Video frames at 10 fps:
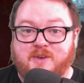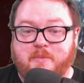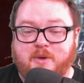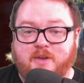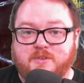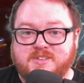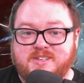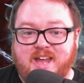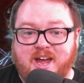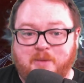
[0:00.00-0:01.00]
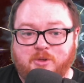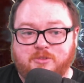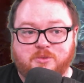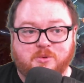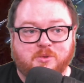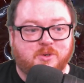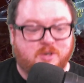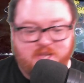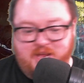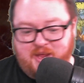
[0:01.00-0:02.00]
it up for this Diablo 4
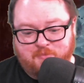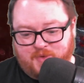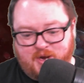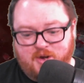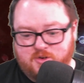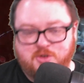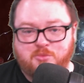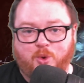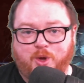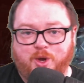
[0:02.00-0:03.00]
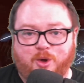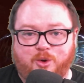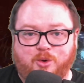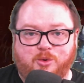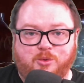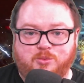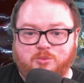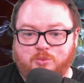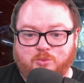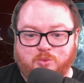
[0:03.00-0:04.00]
Campfire 2.0
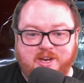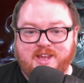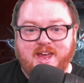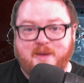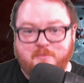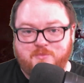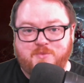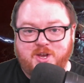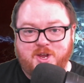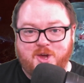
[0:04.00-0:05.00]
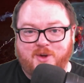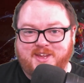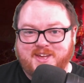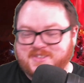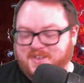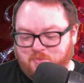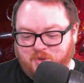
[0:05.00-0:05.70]
recap video, I guess. I really